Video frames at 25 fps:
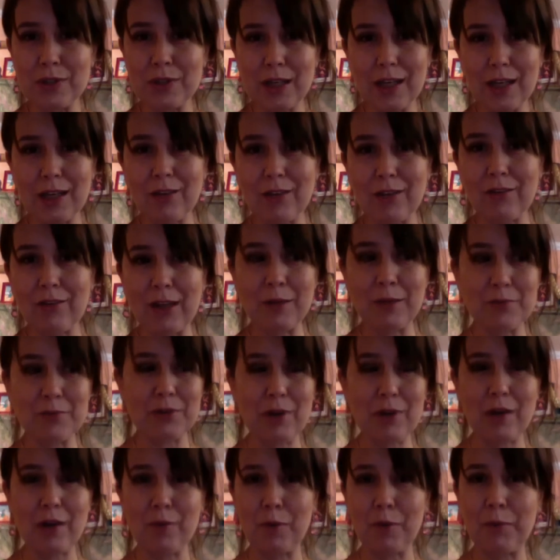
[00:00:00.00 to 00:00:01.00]
any of them,
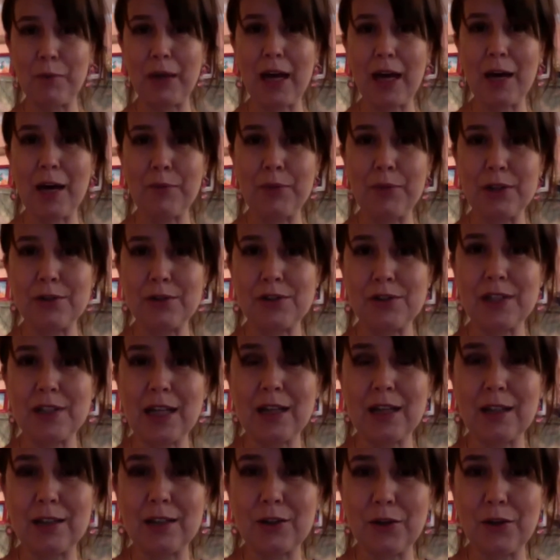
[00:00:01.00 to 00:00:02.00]
so I will be happy to
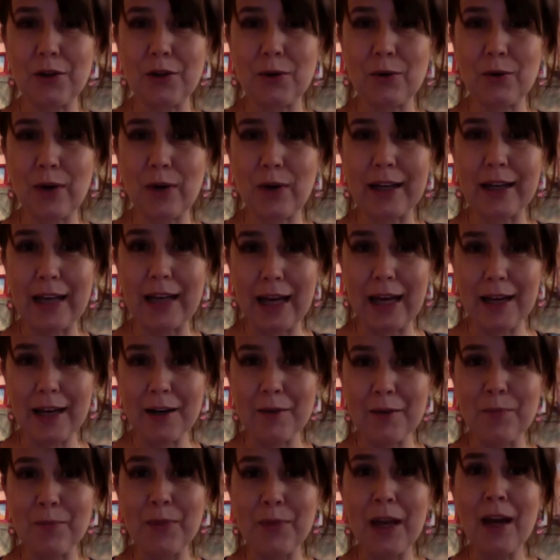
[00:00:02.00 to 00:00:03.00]
send it to you again.
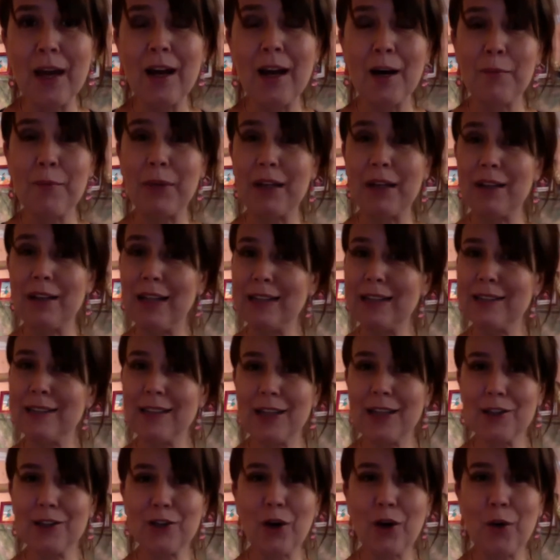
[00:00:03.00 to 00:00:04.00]
But let's
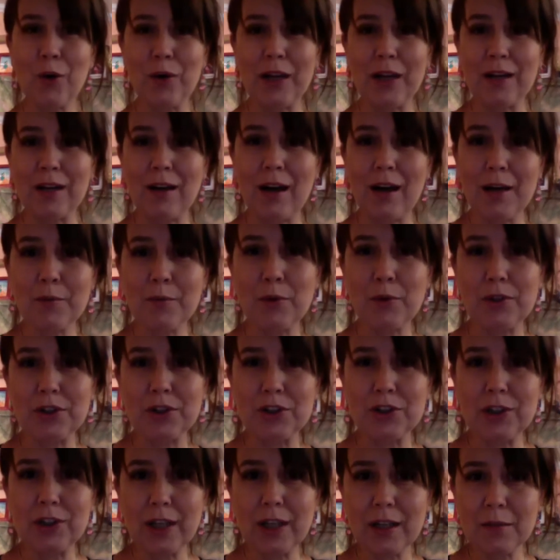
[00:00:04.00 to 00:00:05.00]
get going. I'm going to
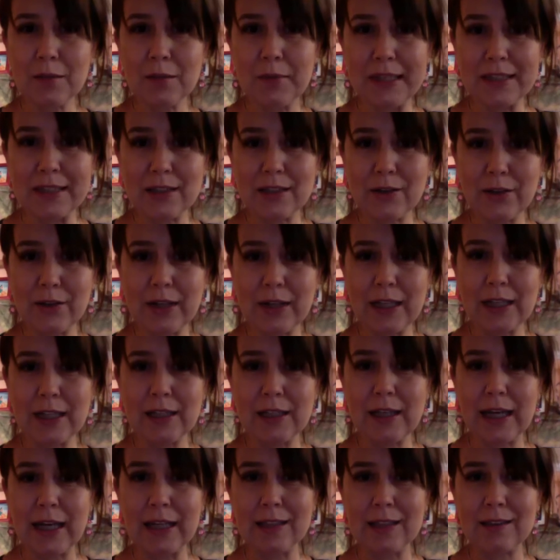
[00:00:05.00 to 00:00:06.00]
share my
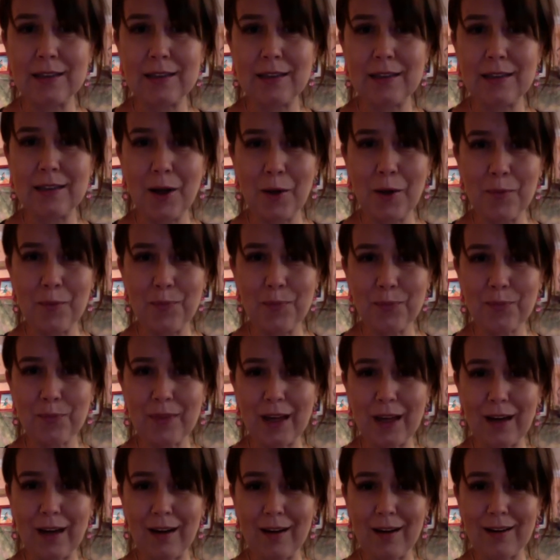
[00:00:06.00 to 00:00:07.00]
screen and
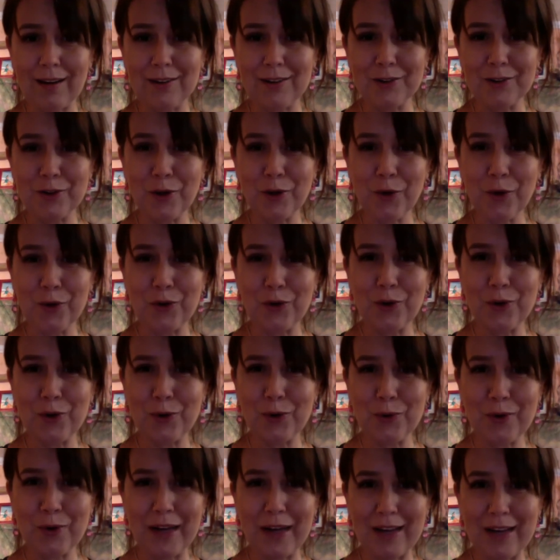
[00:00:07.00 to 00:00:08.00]
go
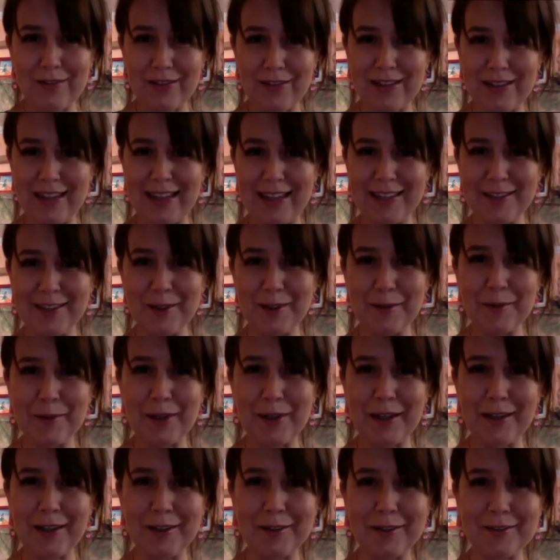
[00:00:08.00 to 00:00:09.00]
through everything
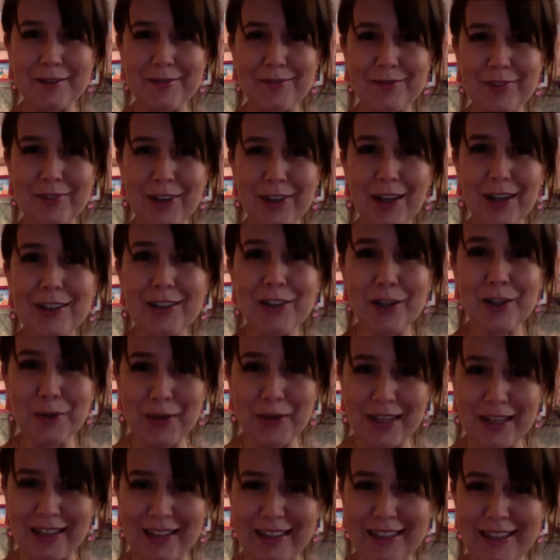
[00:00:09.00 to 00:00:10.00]
rather
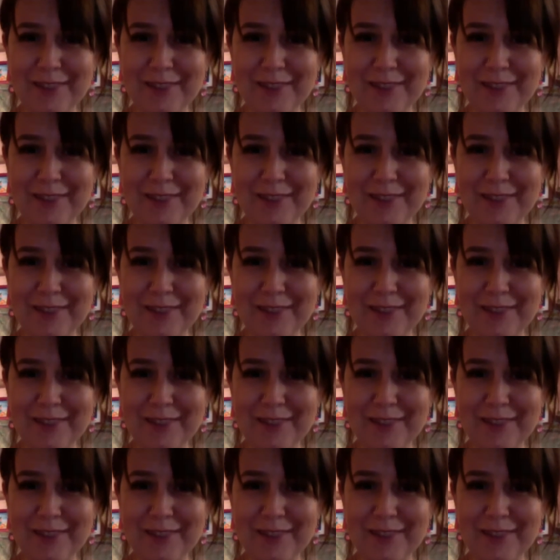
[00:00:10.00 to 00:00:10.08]
quickly.